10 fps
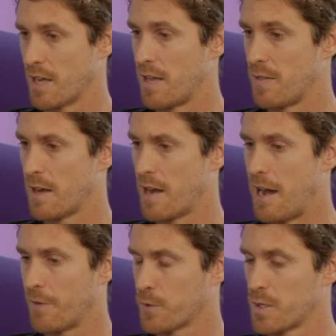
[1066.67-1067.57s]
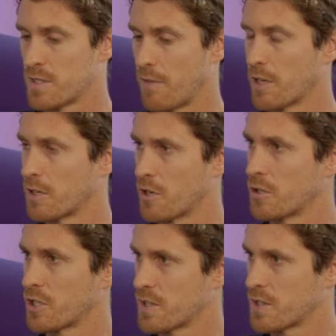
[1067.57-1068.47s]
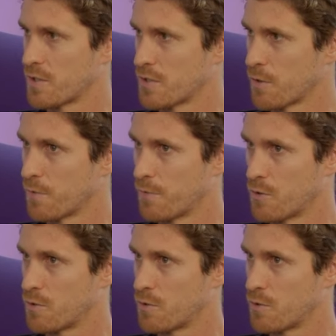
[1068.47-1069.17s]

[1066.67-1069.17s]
And then afterwards having a conscious sort of